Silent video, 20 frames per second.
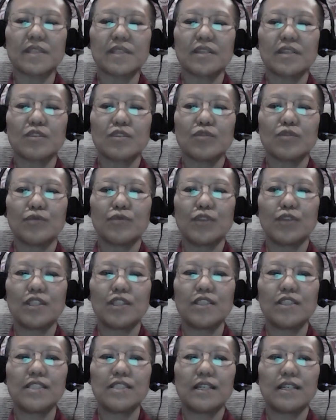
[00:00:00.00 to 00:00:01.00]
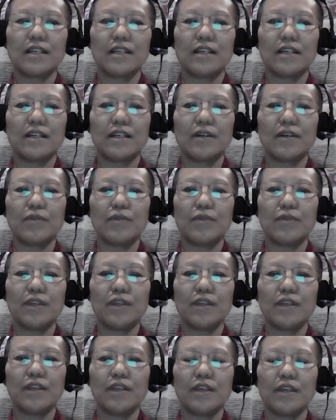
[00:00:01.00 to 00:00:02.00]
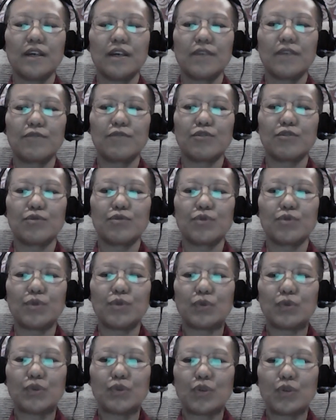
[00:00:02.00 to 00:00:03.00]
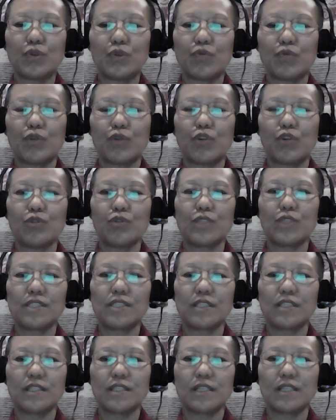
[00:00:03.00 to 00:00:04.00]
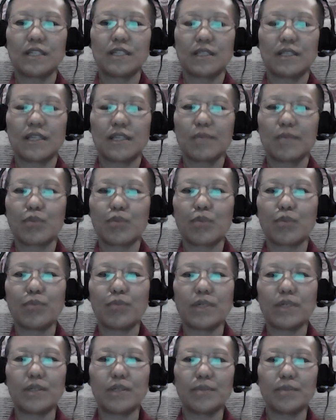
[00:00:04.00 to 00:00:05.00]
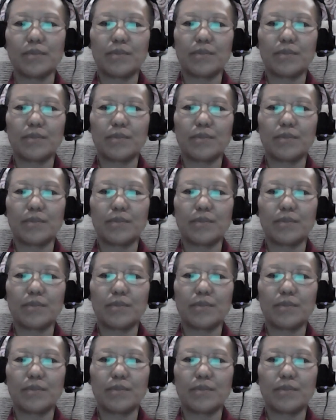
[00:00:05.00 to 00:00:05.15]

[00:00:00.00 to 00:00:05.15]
So for this we have to follow a like proper